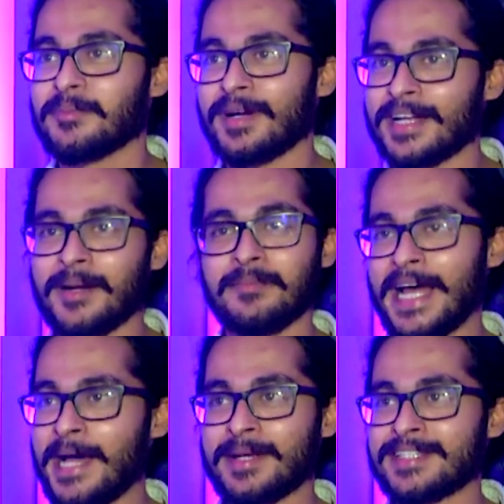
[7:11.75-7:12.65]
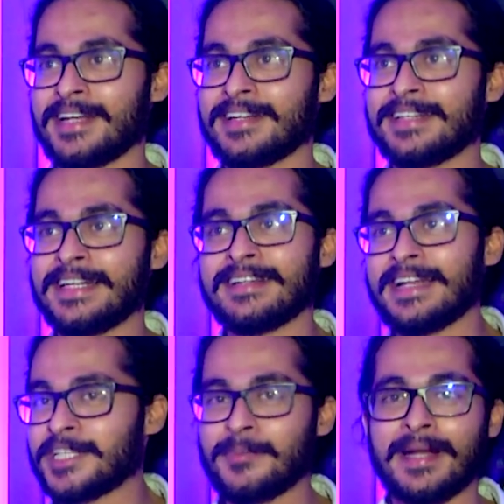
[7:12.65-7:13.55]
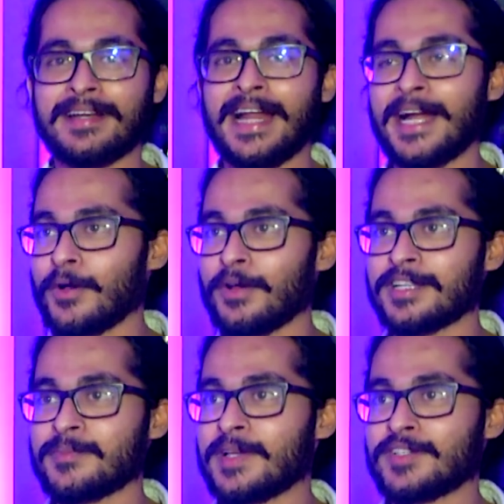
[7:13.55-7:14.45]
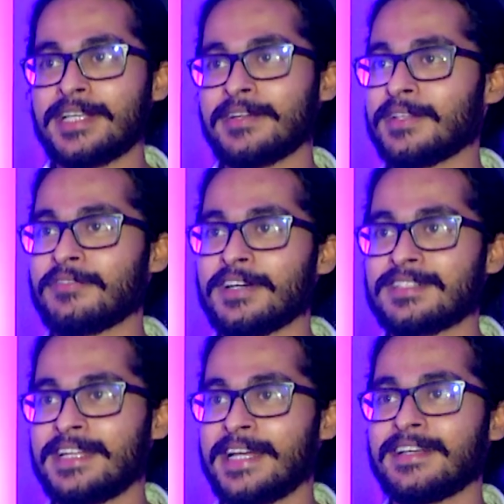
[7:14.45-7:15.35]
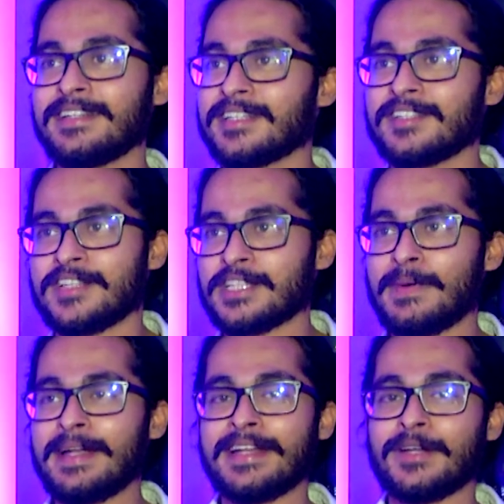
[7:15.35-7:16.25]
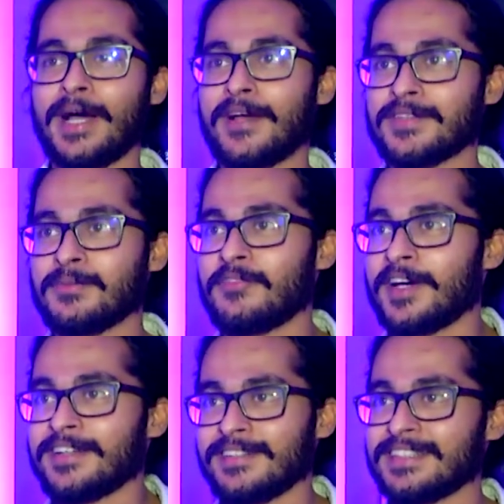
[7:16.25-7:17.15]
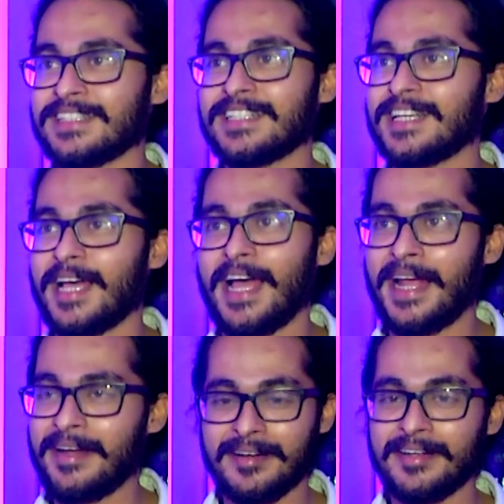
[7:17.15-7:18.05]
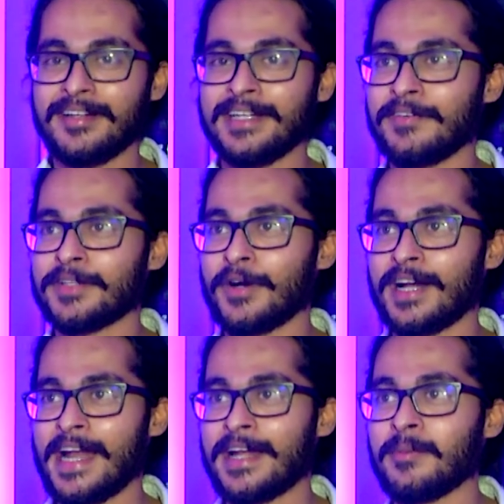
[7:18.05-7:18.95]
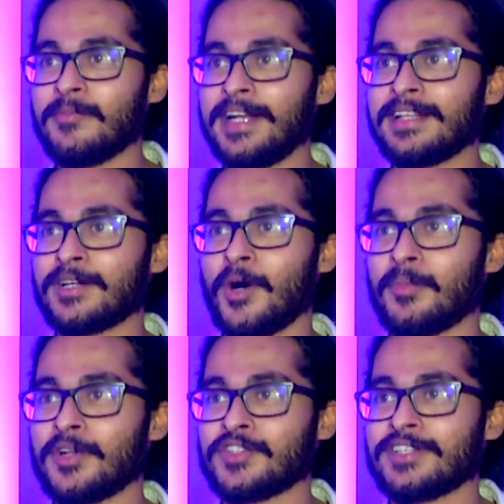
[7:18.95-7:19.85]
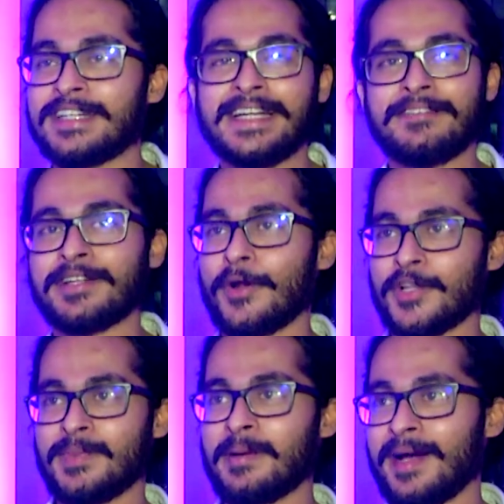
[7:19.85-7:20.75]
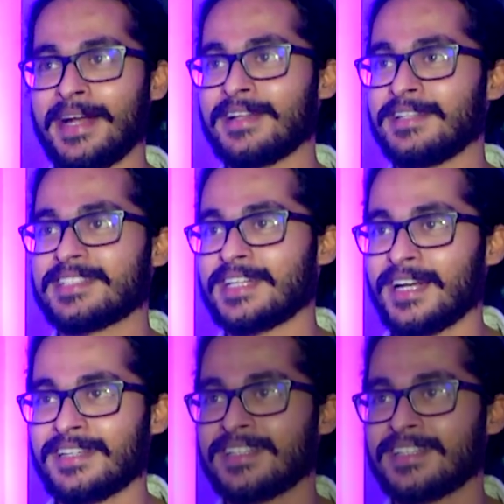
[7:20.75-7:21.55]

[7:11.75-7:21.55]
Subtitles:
But yeah, I'm damn excited. Didn't expect it at all, especially in the first leg. Just went in to have some fun and never thought I'd end up winning the competition. Didn't even cross my mind at the start.